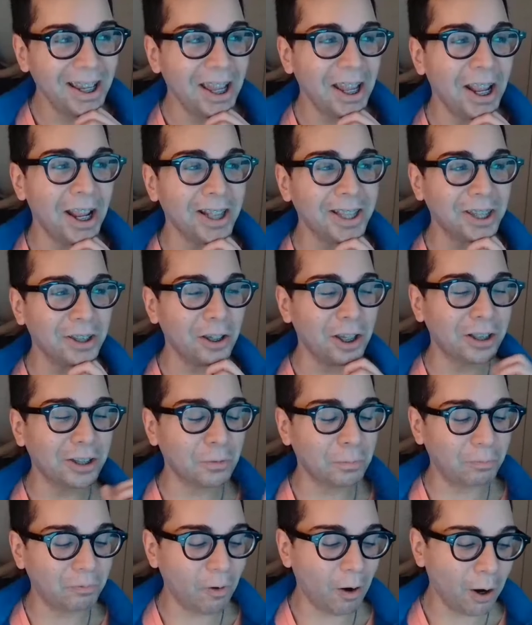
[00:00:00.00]
It's
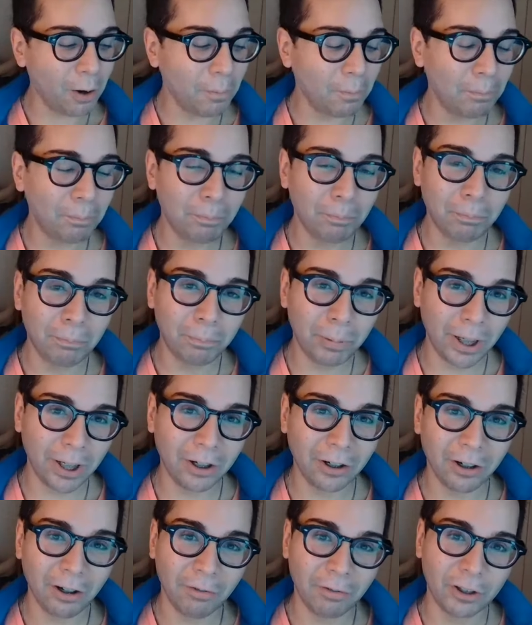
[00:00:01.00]
a far
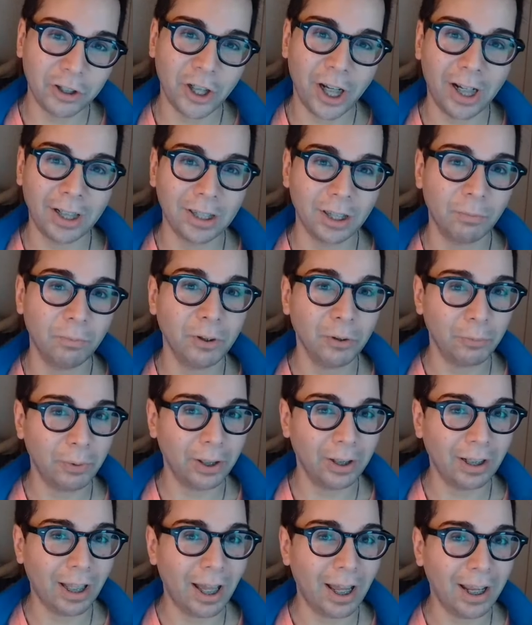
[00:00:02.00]
bigger of a change than we
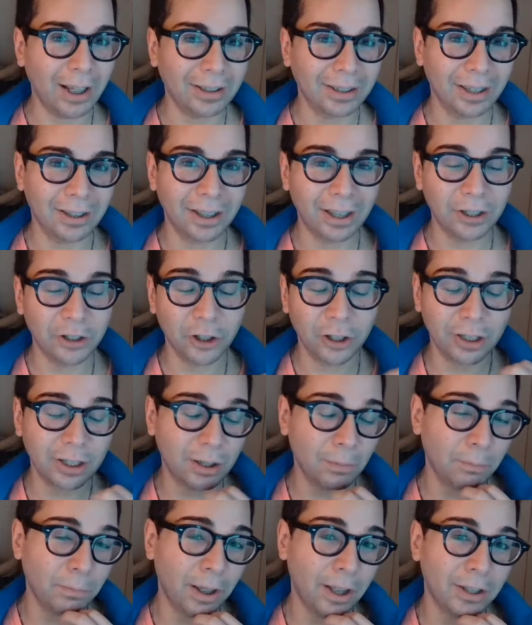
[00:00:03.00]
realize. And it's just
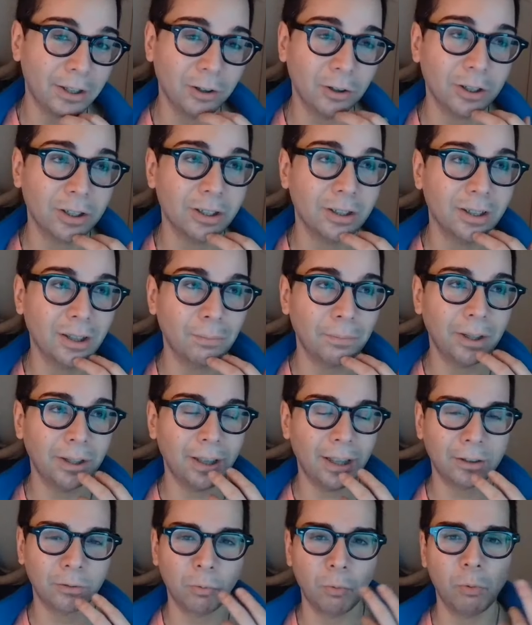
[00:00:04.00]
something
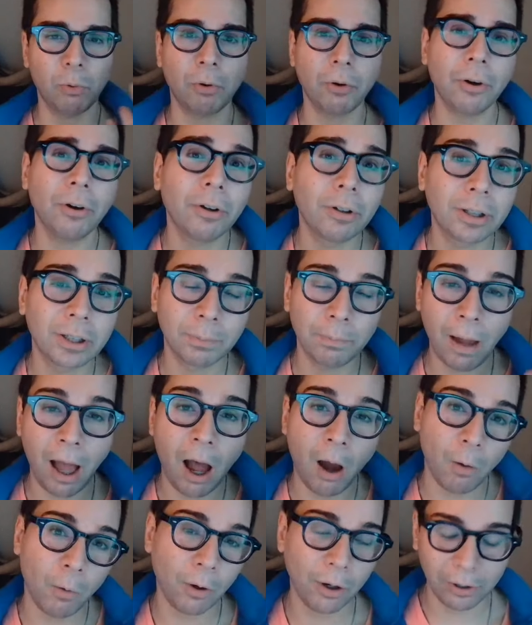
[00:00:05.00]
that's words
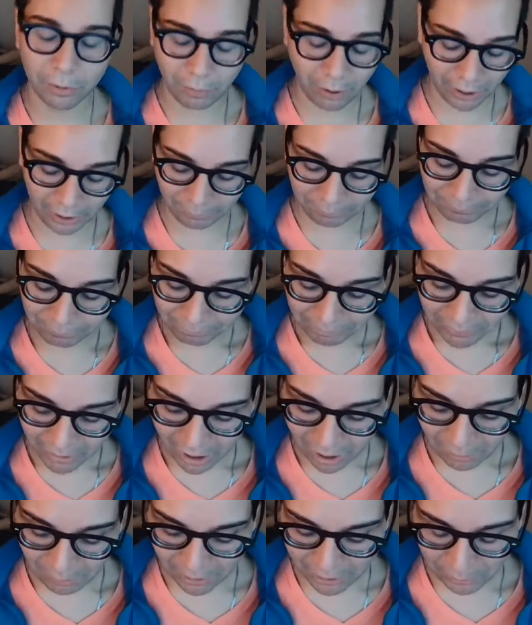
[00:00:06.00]
powered, right?
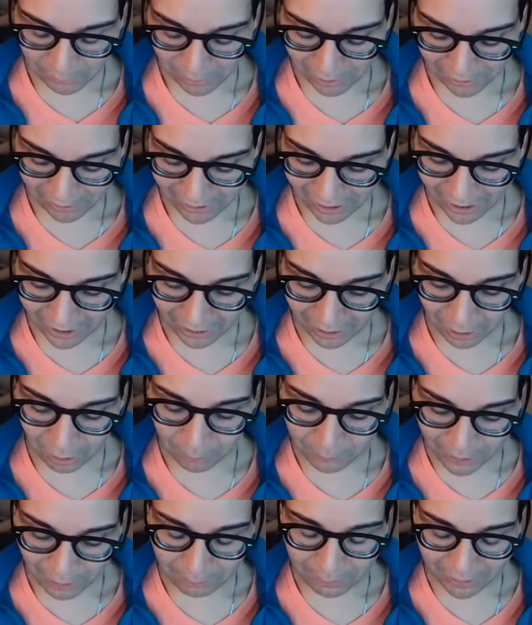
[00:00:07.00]
Anyway, I
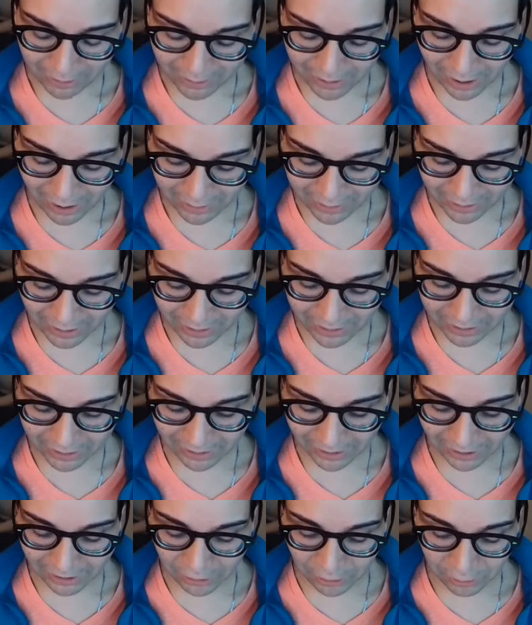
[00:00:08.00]
hope that makes sense.
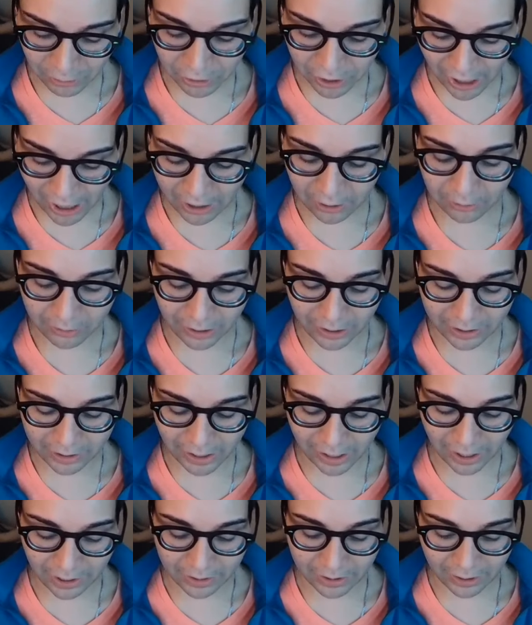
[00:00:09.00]
It's you channel these
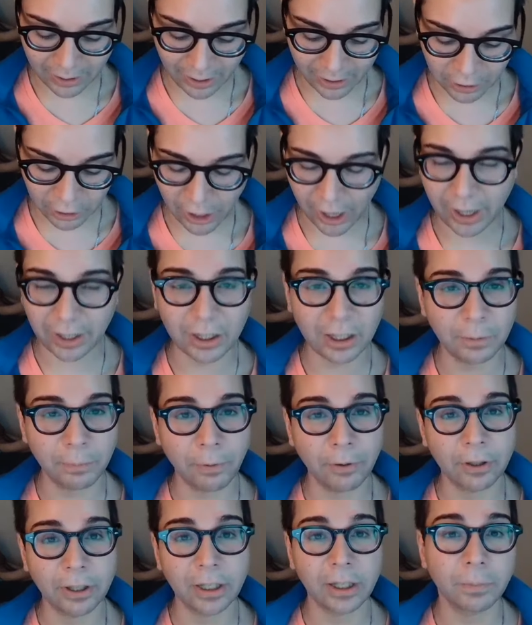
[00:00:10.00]
things and they change this
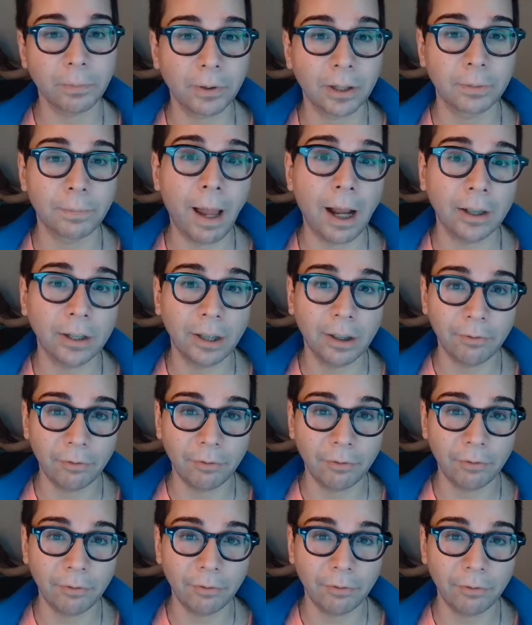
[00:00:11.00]
person's perspective,
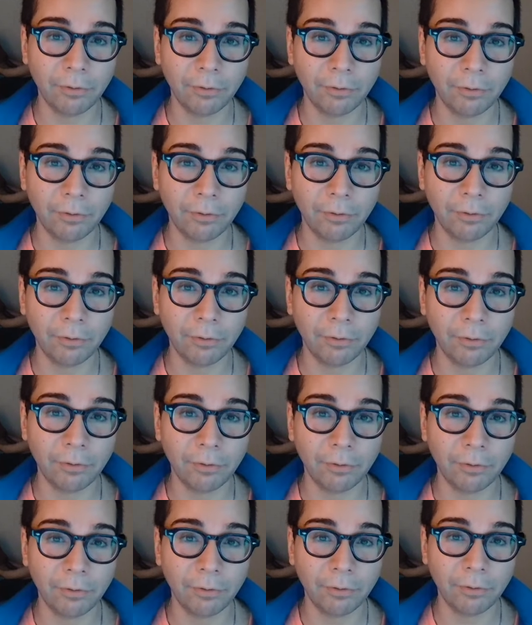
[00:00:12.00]
and it changes their life,
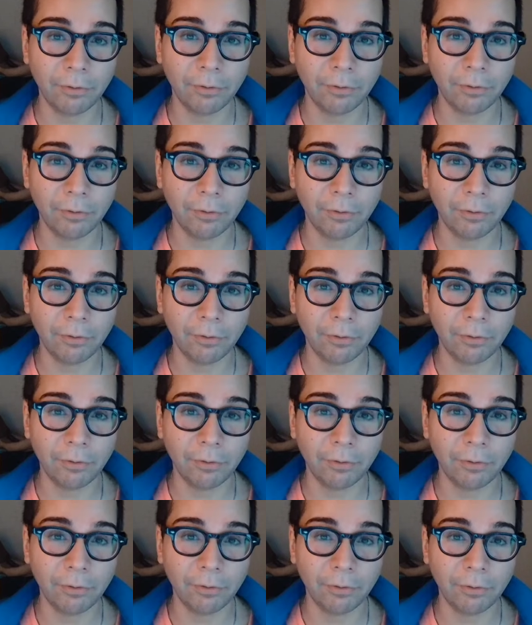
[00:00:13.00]
changes the choices that they
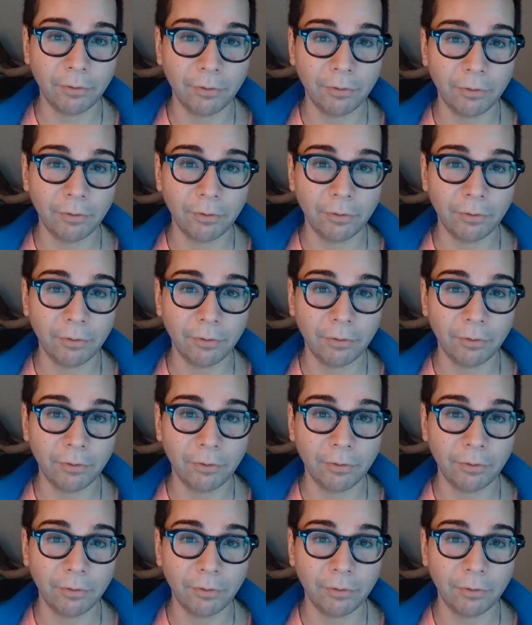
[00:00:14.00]
make, and